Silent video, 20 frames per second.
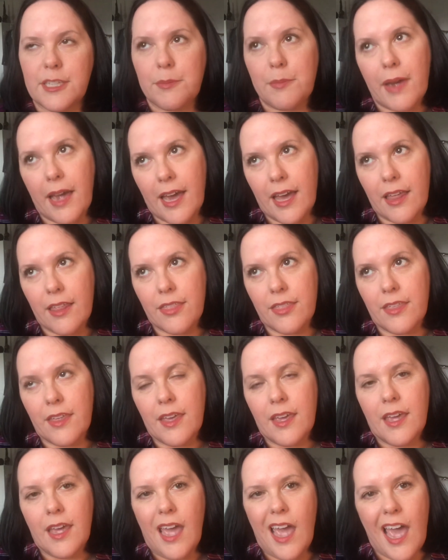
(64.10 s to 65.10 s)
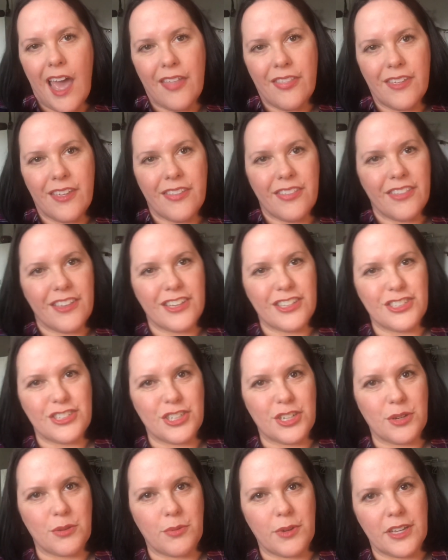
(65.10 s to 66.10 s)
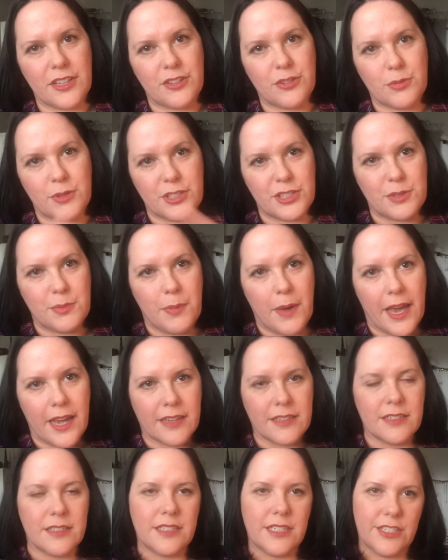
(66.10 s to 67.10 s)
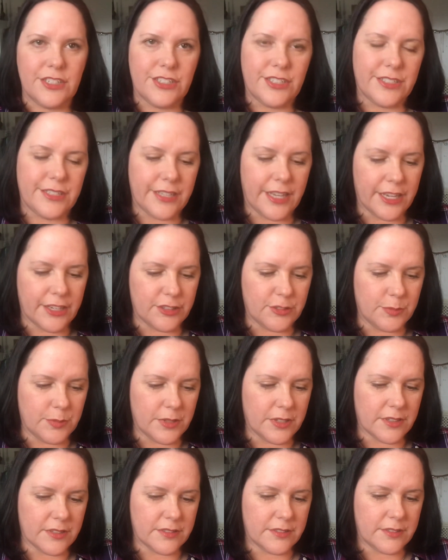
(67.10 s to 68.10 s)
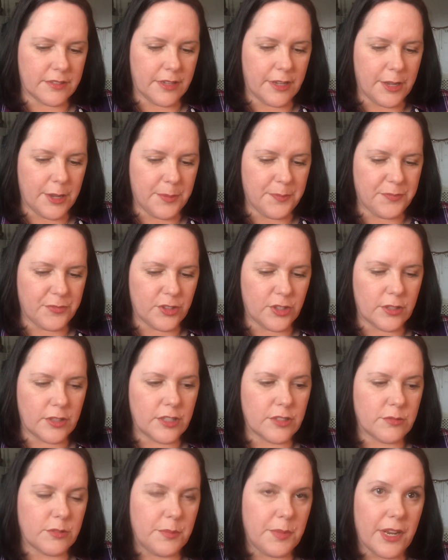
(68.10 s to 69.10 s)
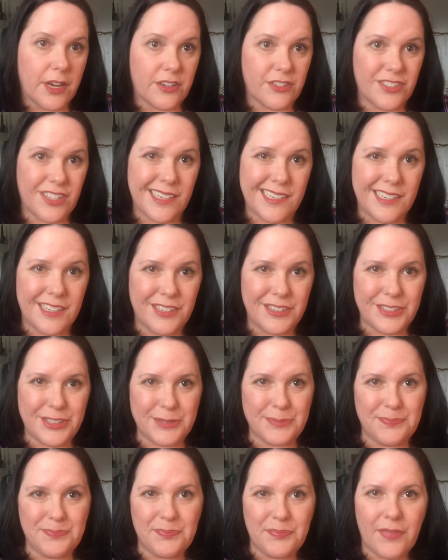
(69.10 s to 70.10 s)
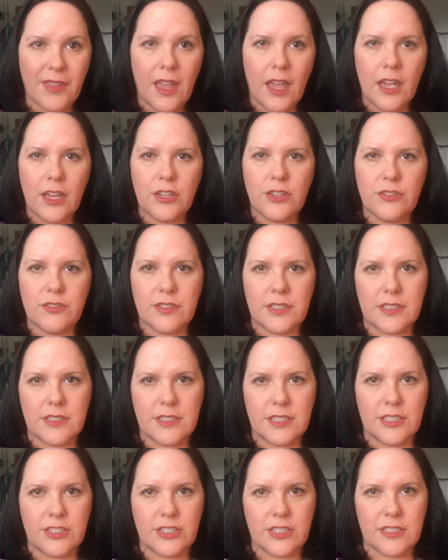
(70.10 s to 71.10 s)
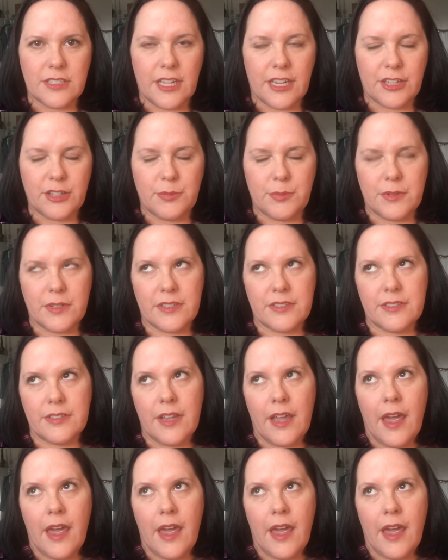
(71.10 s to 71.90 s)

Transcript: math, and then this year we switched back to teaching textbooks. So this would be our second year using teaching textbooks.